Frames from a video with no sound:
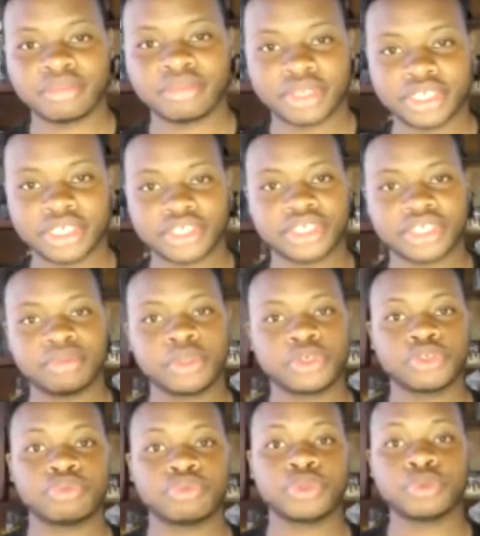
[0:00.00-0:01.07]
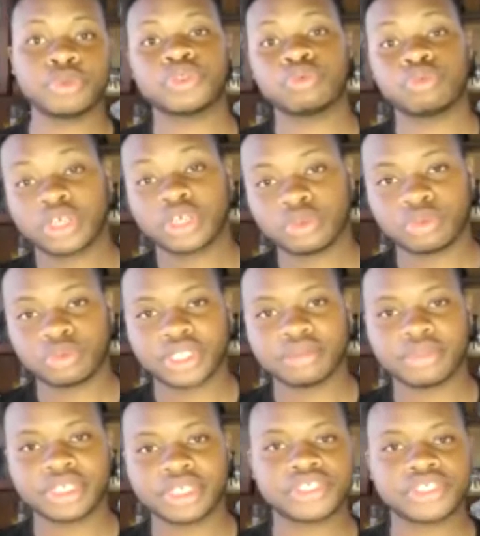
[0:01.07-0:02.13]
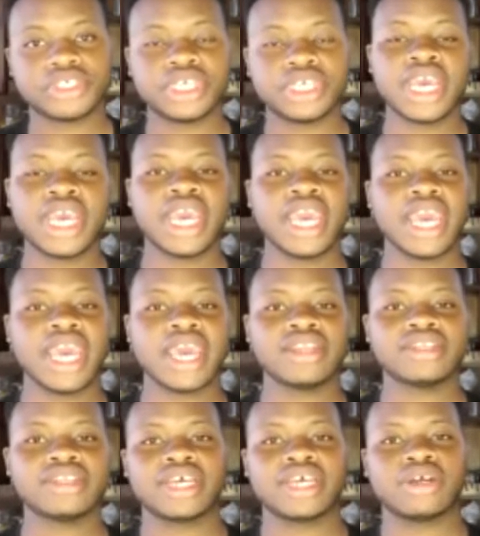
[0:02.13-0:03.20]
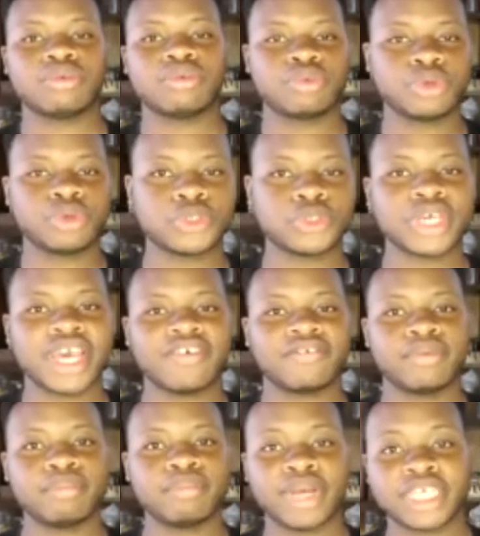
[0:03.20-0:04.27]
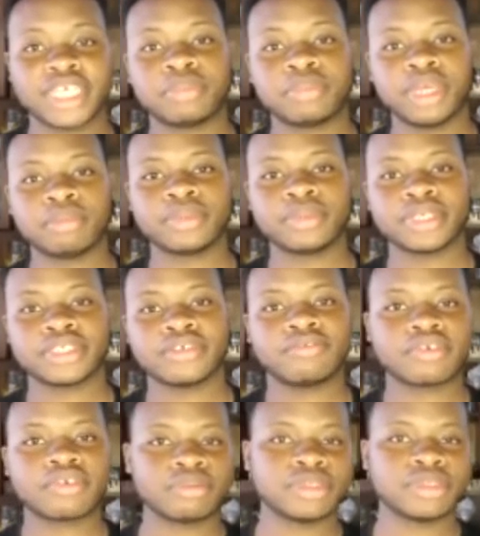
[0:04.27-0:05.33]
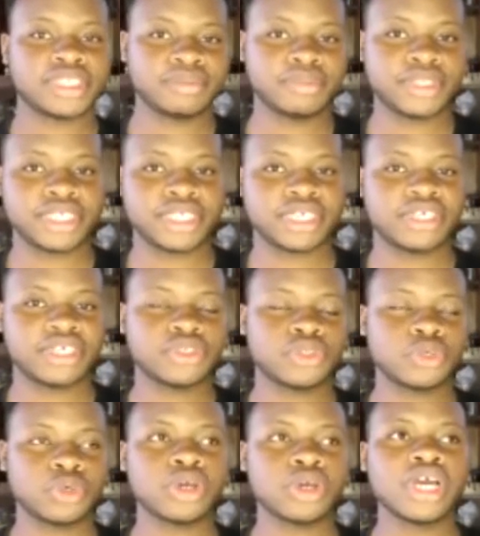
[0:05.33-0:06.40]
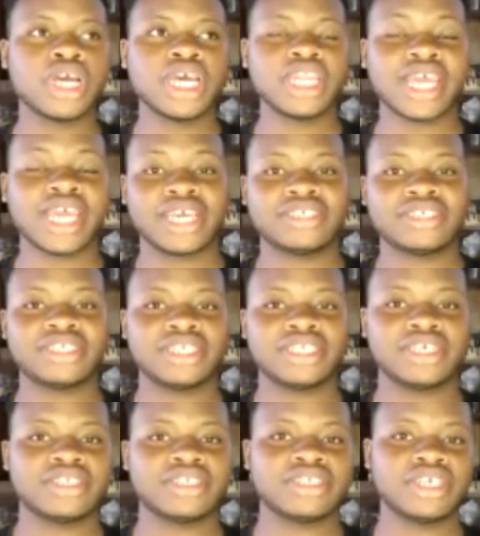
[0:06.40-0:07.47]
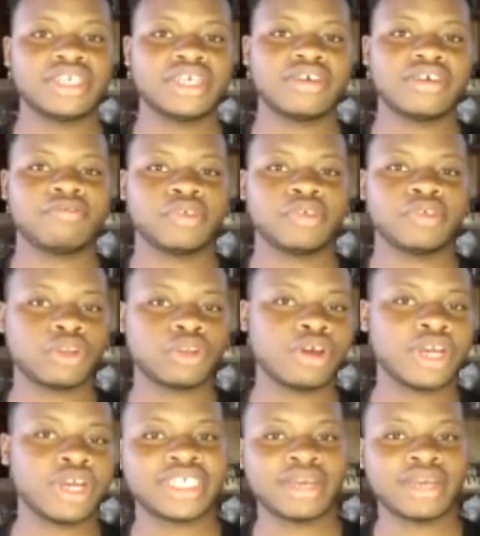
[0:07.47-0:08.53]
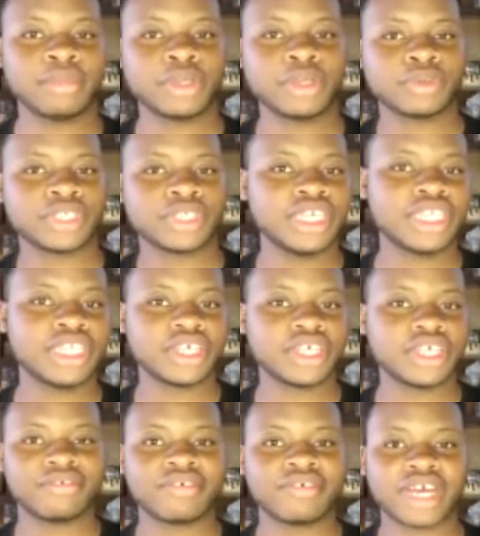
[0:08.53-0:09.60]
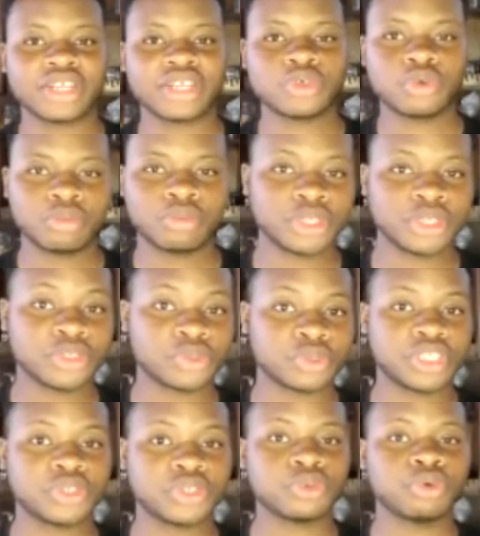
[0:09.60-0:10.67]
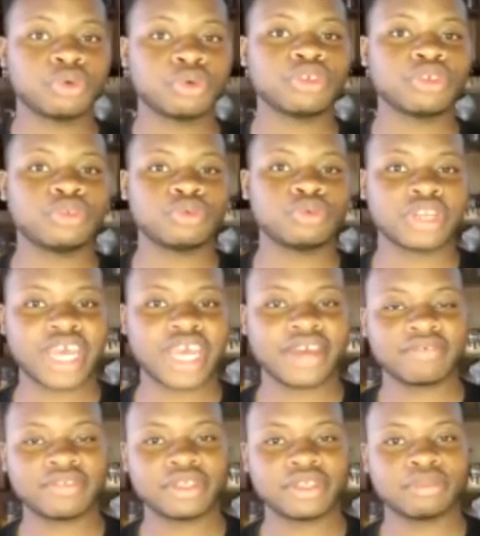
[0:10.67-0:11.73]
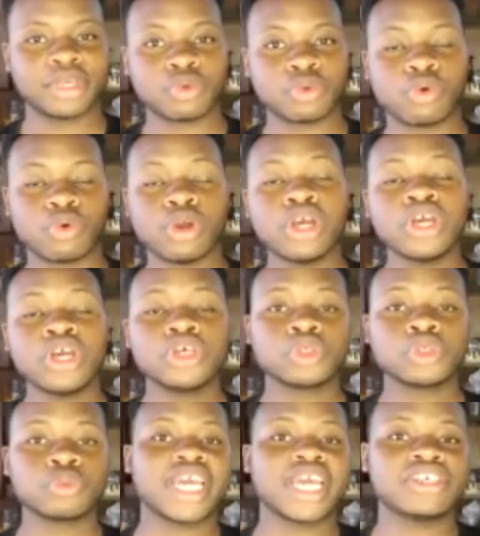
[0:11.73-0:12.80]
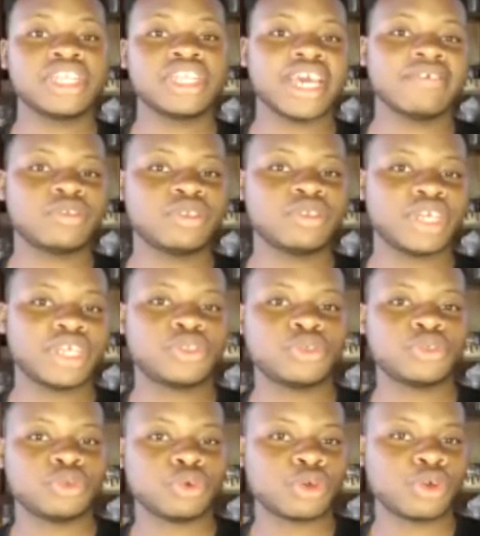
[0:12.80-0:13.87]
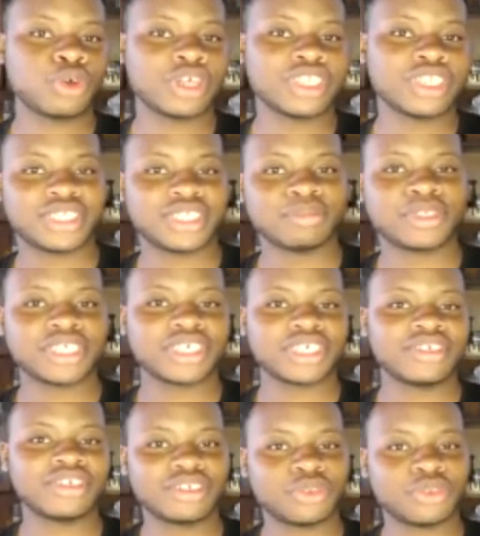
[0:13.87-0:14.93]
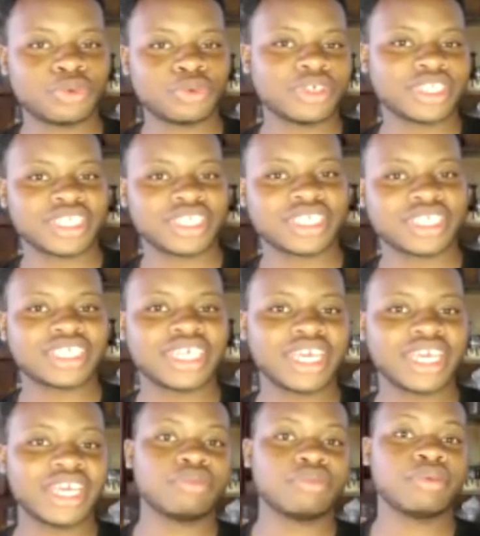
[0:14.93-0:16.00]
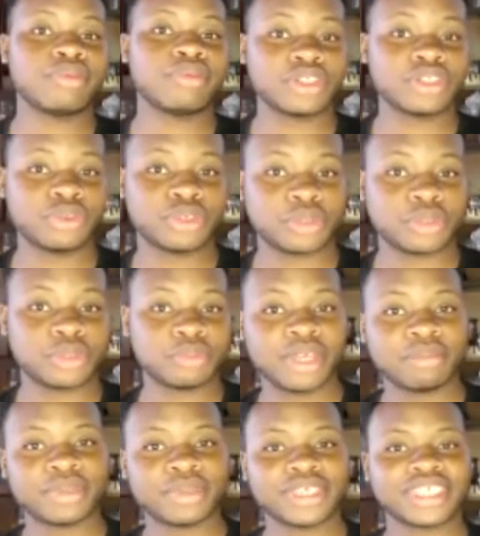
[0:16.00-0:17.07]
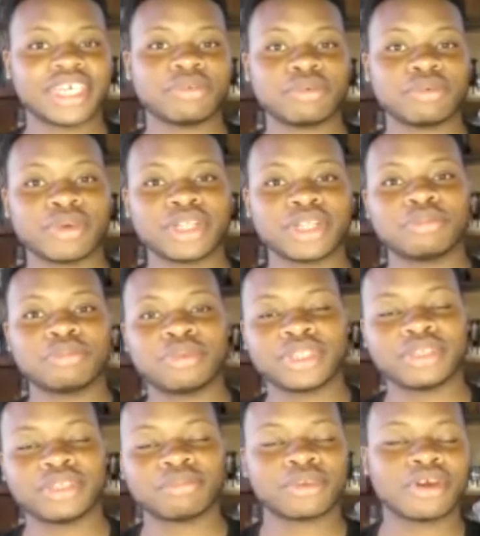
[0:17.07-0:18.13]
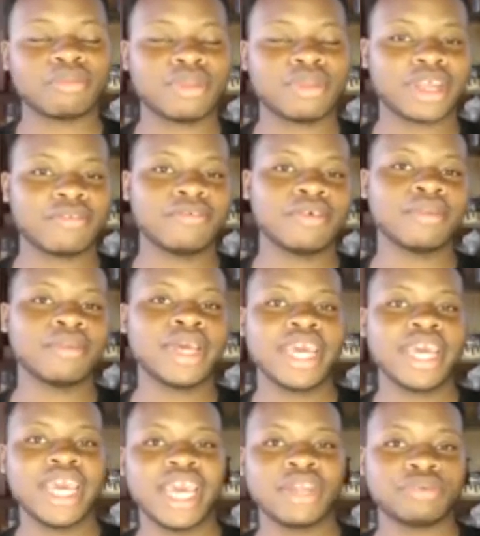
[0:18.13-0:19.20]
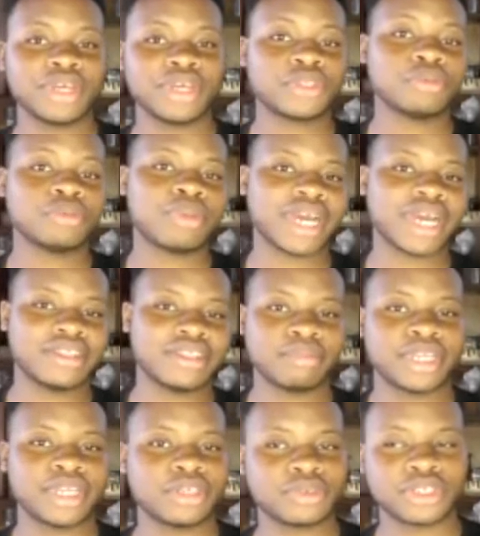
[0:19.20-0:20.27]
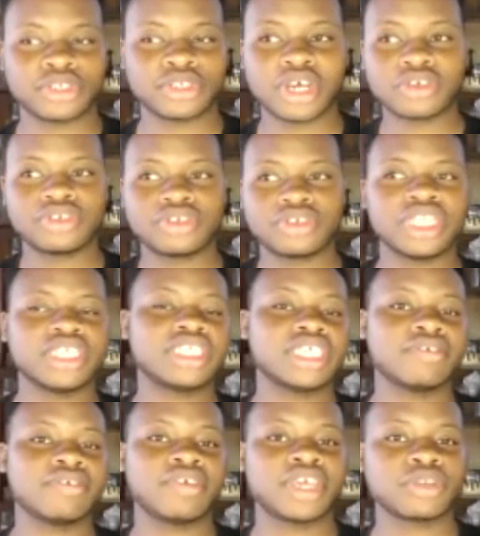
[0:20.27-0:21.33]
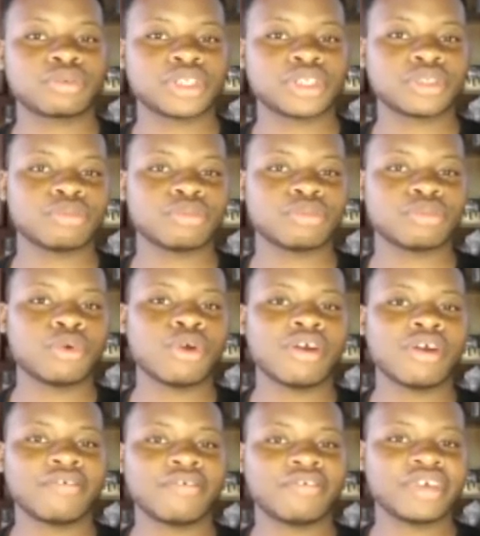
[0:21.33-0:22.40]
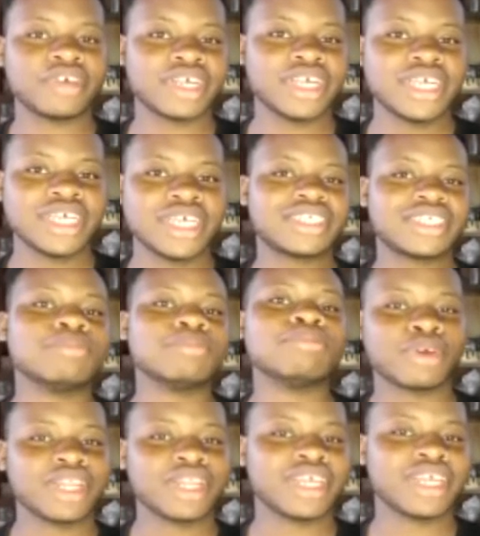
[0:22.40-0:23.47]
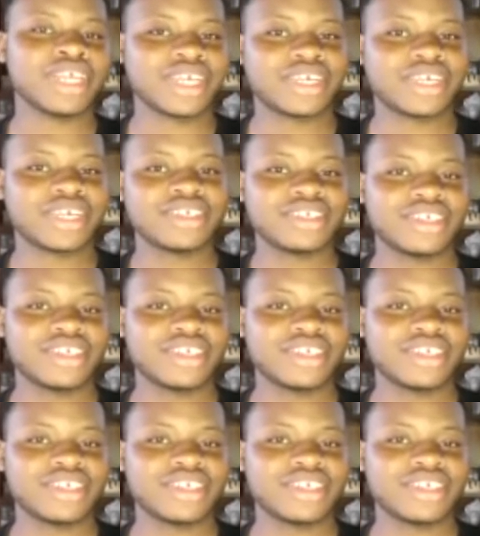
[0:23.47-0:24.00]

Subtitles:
the ministry, because we also worked with the ministry. And we also have past papers from ZIMSEC. So like I said, for the longest time, it was either you have hard copy resources or you do not have them at all. So we actually had to knock on ZIMSEC doors and say, hey, we want those papers and we want to put them on our platform. And we had to buy them, but it was not really significant. It was more of a symbolic